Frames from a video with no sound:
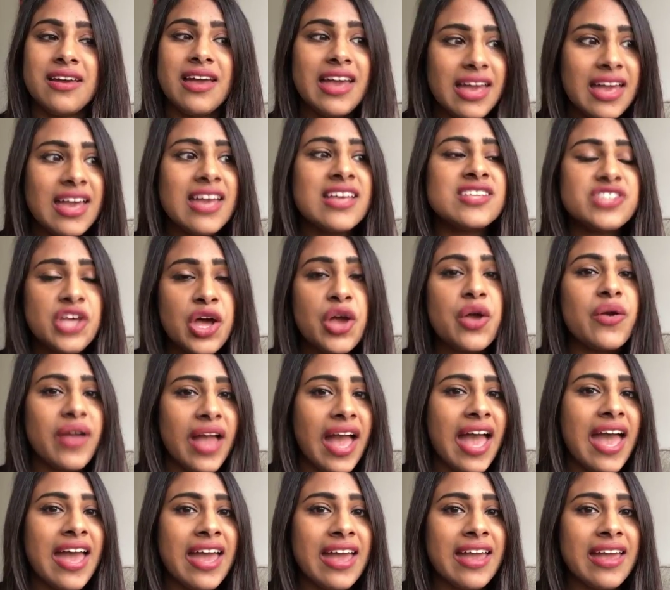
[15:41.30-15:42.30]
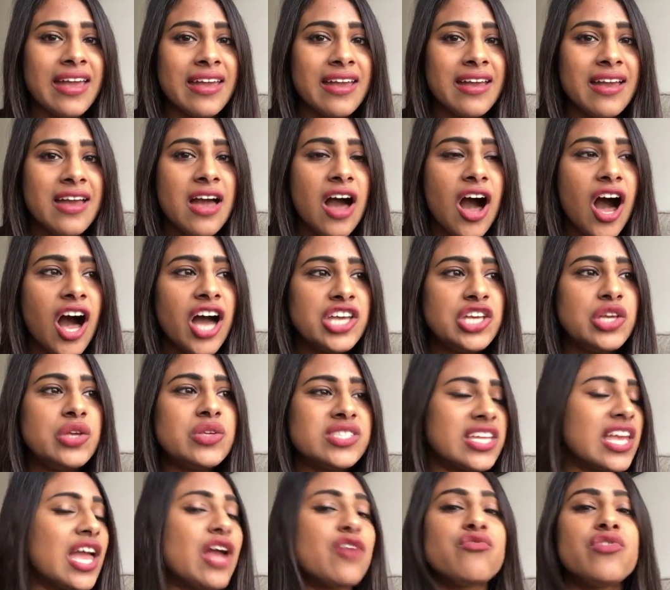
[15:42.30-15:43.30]
It's okay. I used to
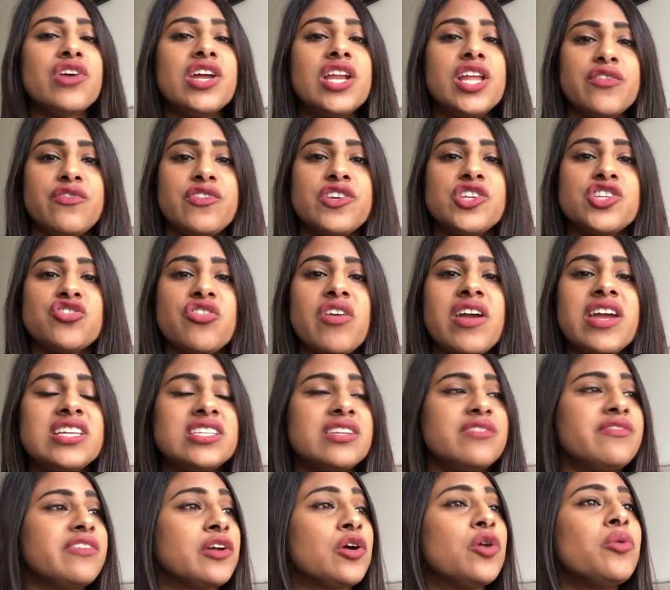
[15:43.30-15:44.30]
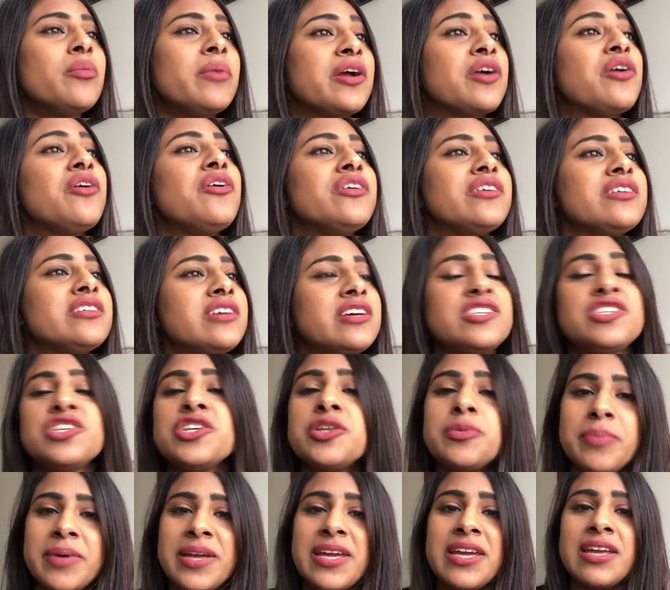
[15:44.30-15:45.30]
get really frustrated and think, oh my God, I should
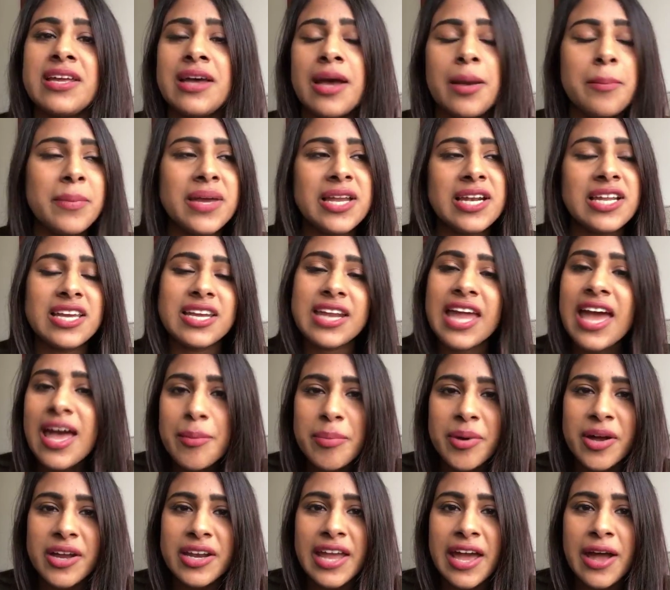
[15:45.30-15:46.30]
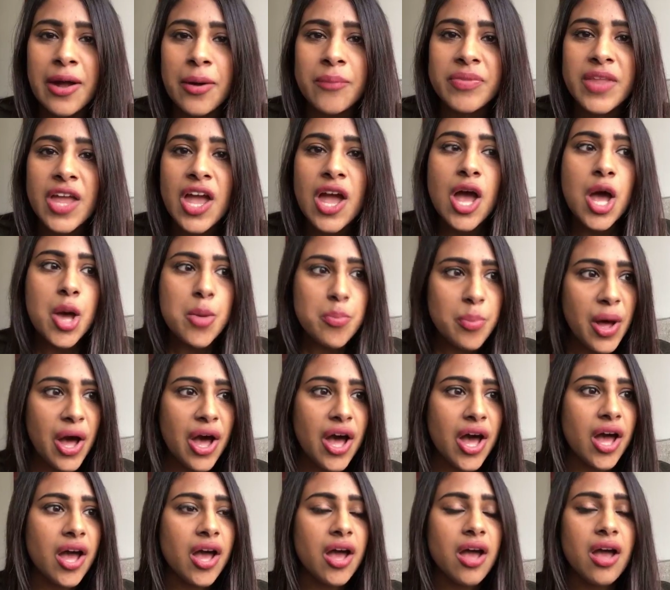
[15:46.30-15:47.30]
be a millionaire by now. But
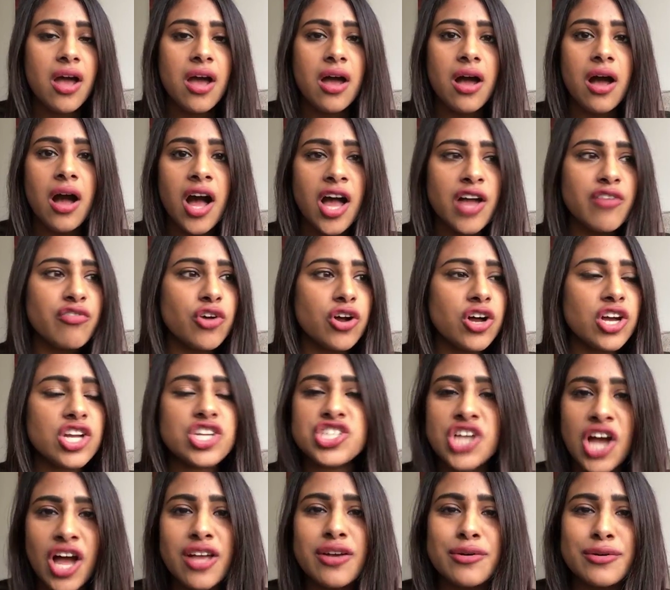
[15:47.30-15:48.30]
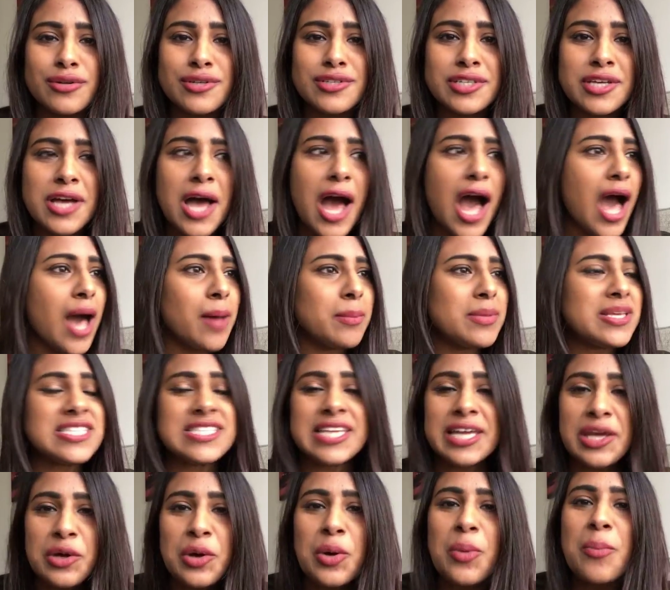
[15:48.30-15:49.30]
I've got a child. I'm a
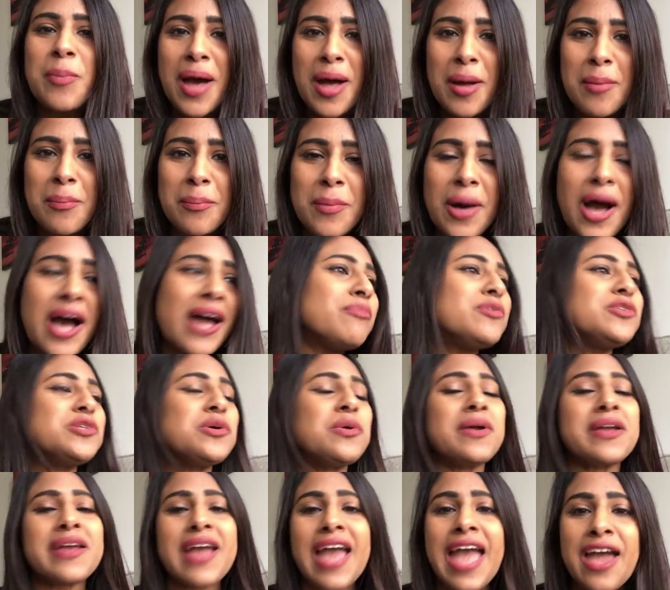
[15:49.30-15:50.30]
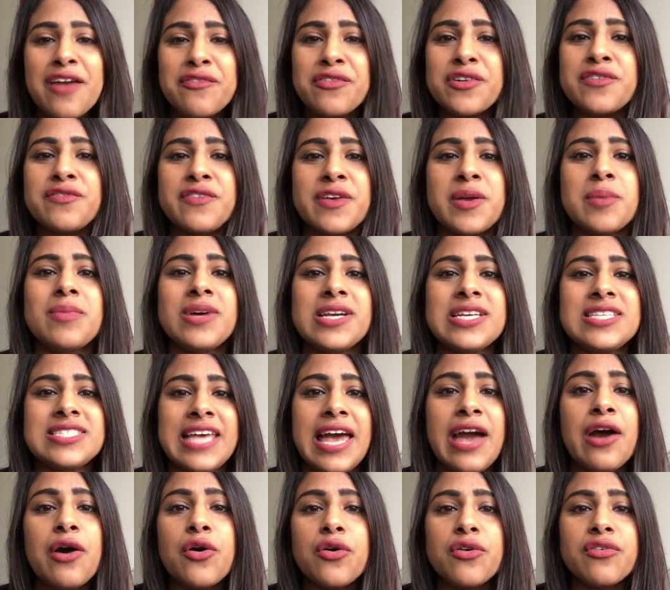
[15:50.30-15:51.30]
single mum. I'm doing everything
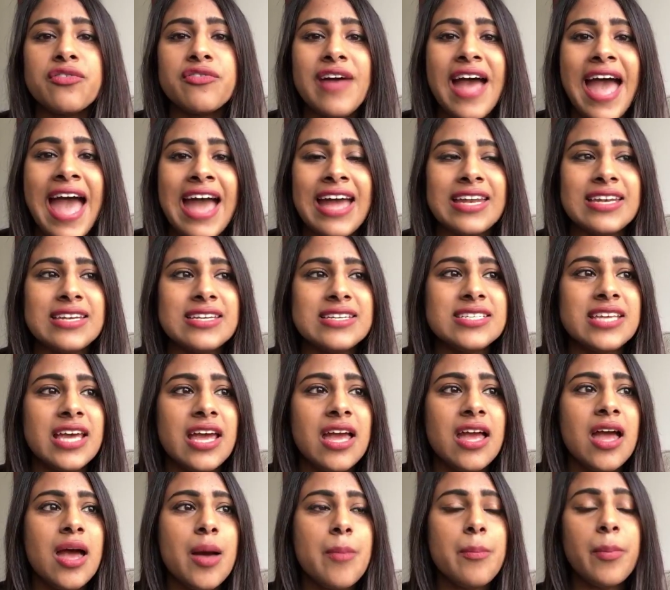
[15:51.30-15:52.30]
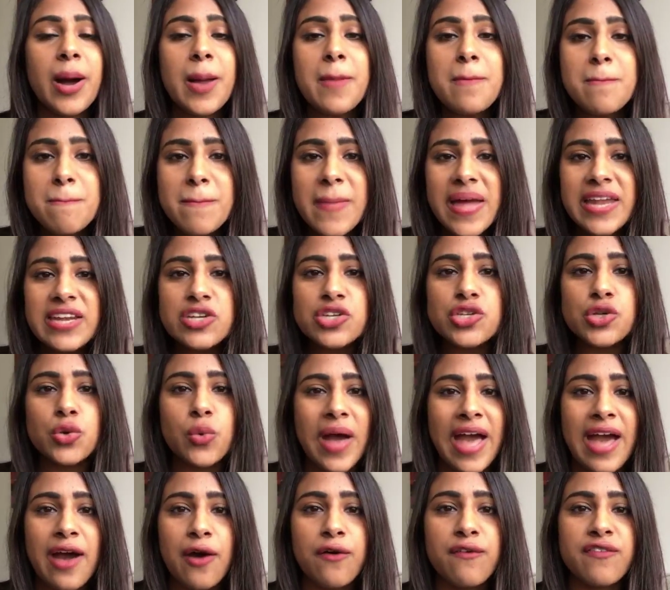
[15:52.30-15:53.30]
myself, and my mental
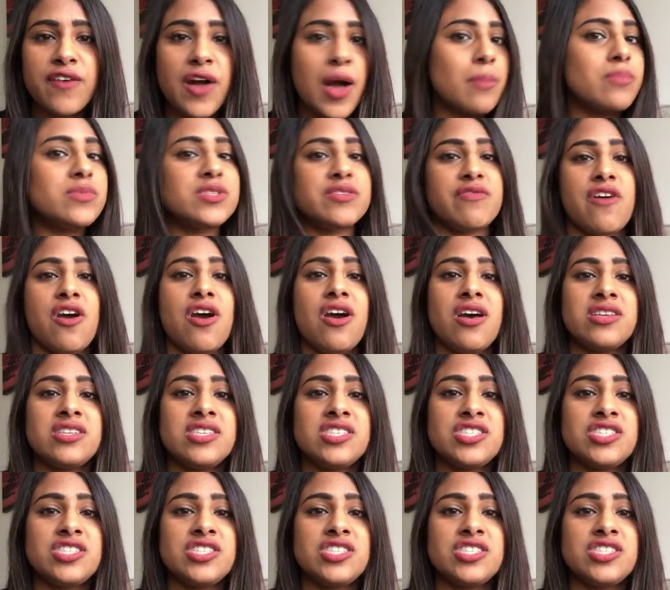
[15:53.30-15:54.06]
health comes first.